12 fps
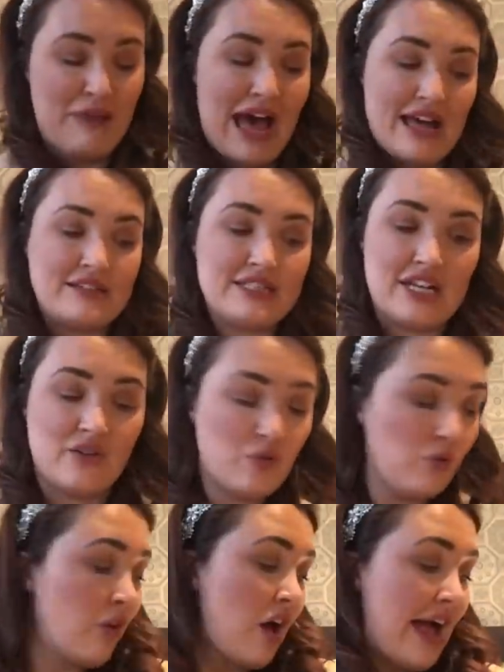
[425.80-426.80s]
patterns that are
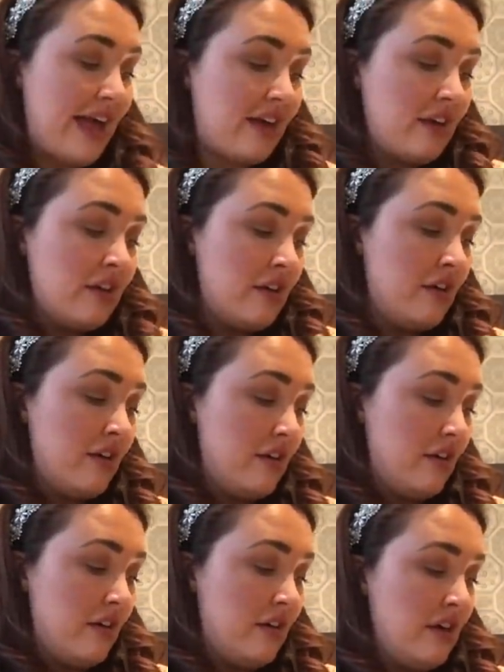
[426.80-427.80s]
all like
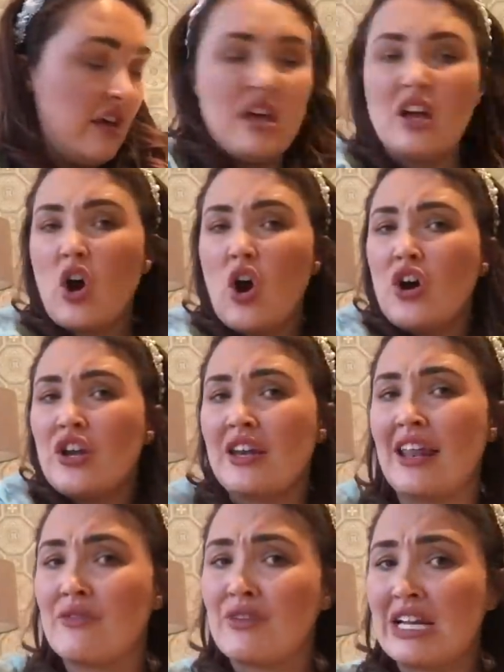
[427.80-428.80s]
cotton
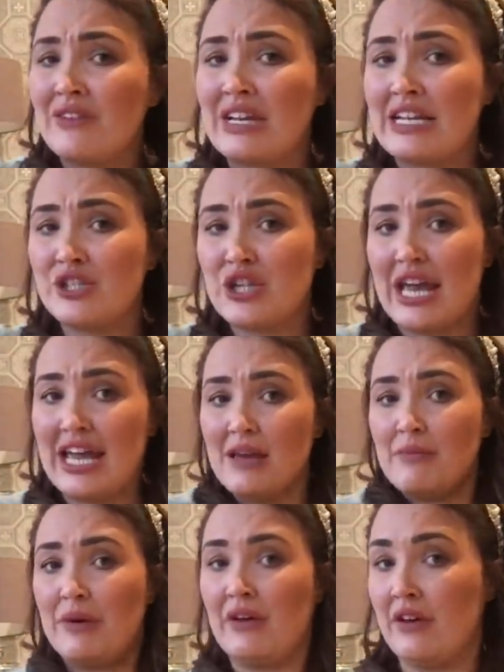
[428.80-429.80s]
and they're really, really
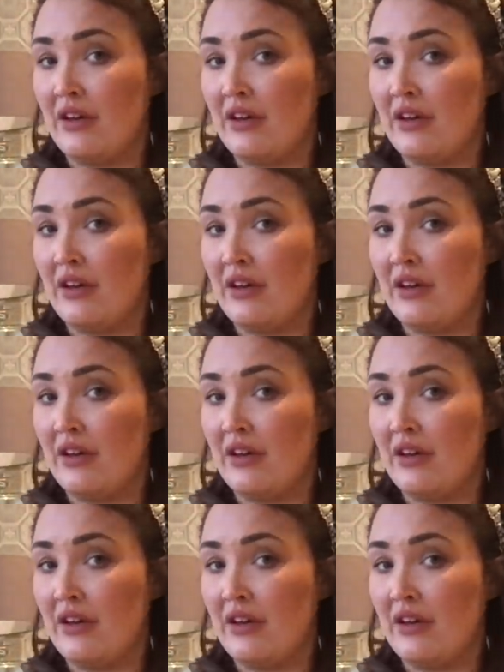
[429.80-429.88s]
cheap.